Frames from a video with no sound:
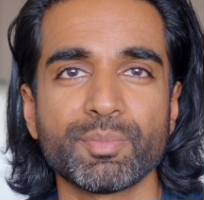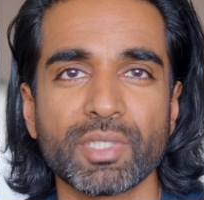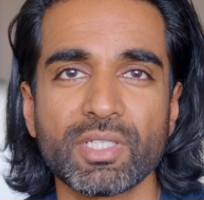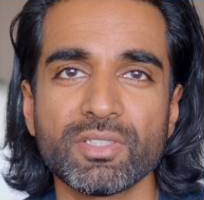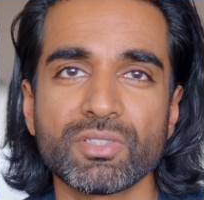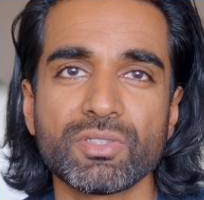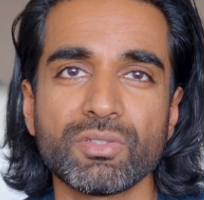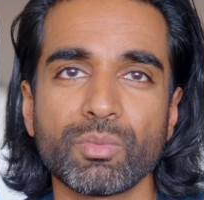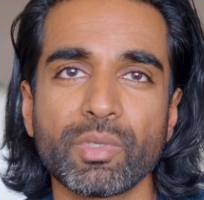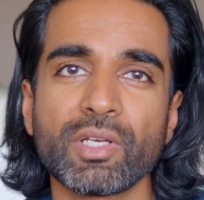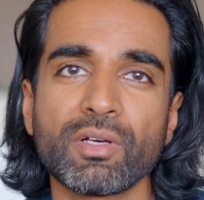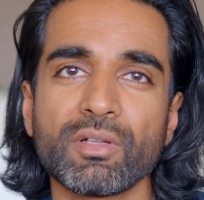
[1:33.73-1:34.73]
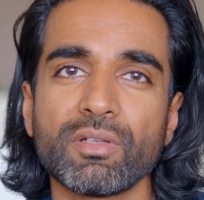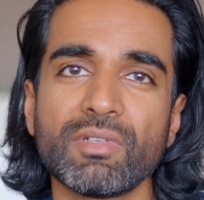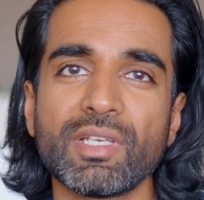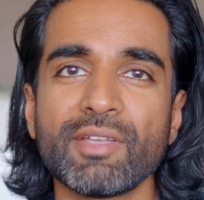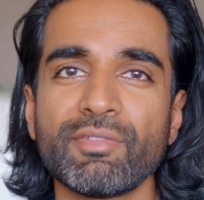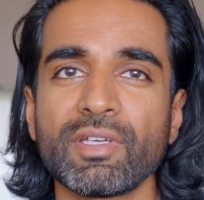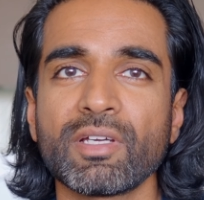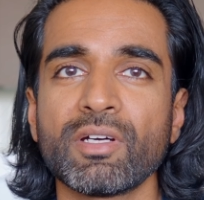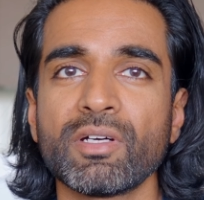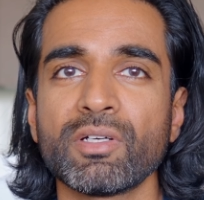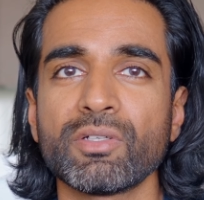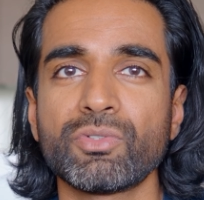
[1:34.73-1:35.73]
because we're not living
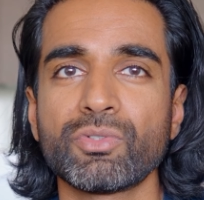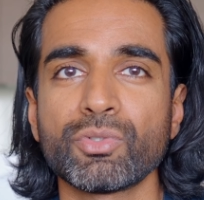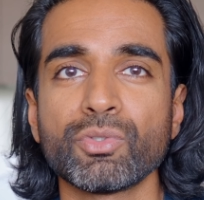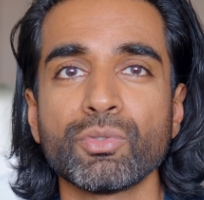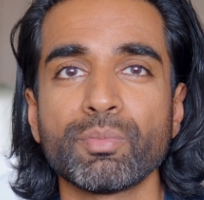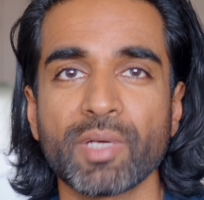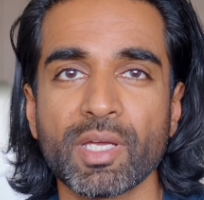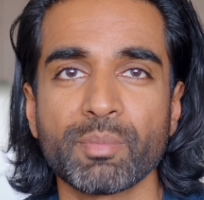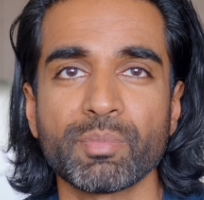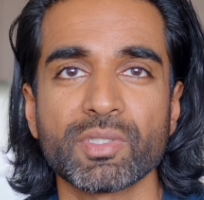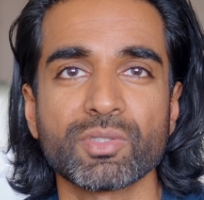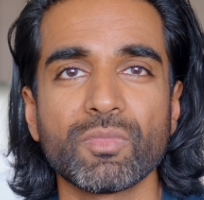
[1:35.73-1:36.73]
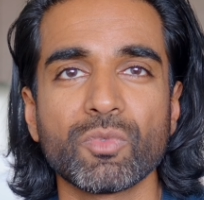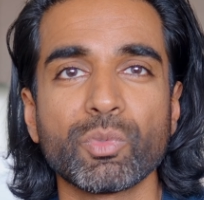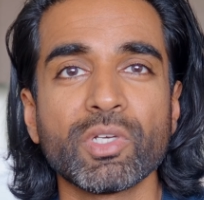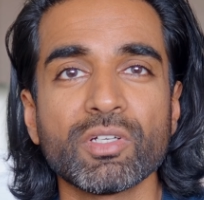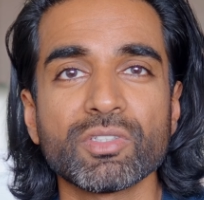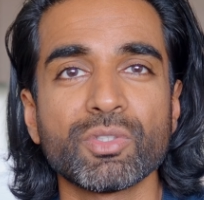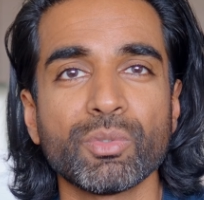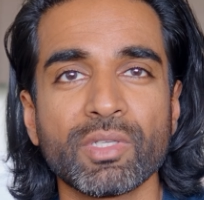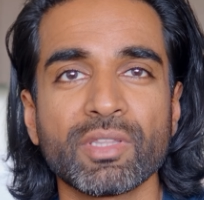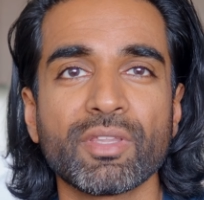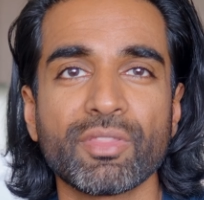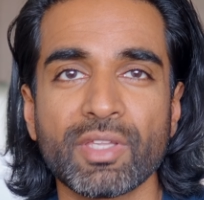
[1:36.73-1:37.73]
our true purpose. We're not
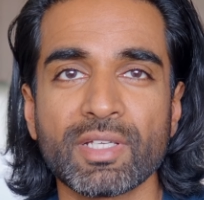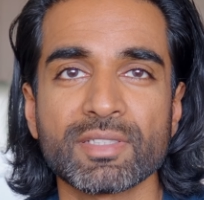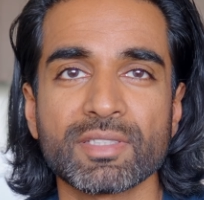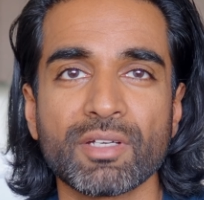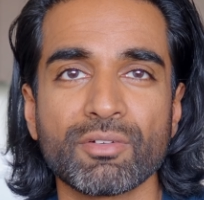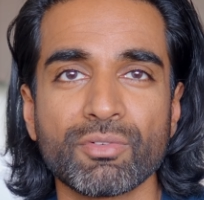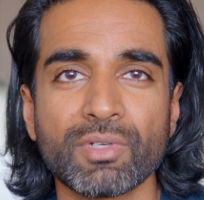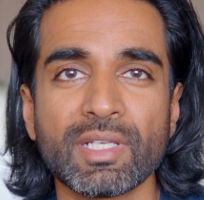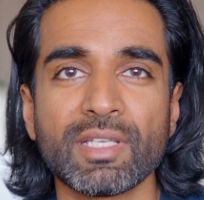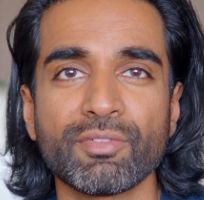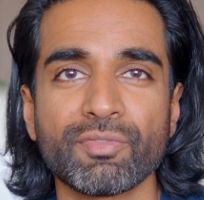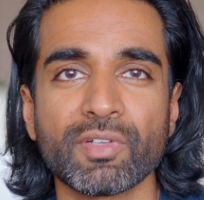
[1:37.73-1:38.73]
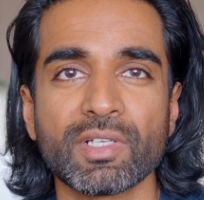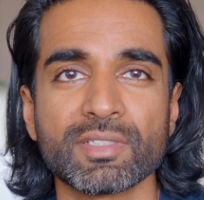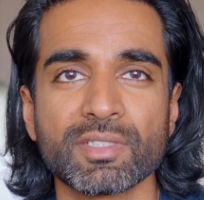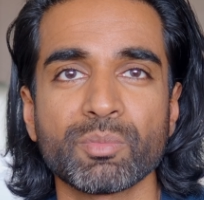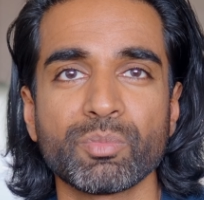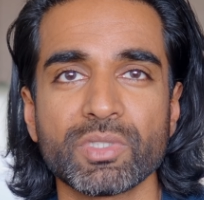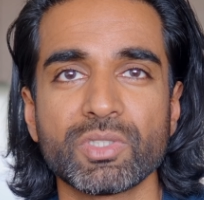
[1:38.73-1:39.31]
doing the things that really fill us up with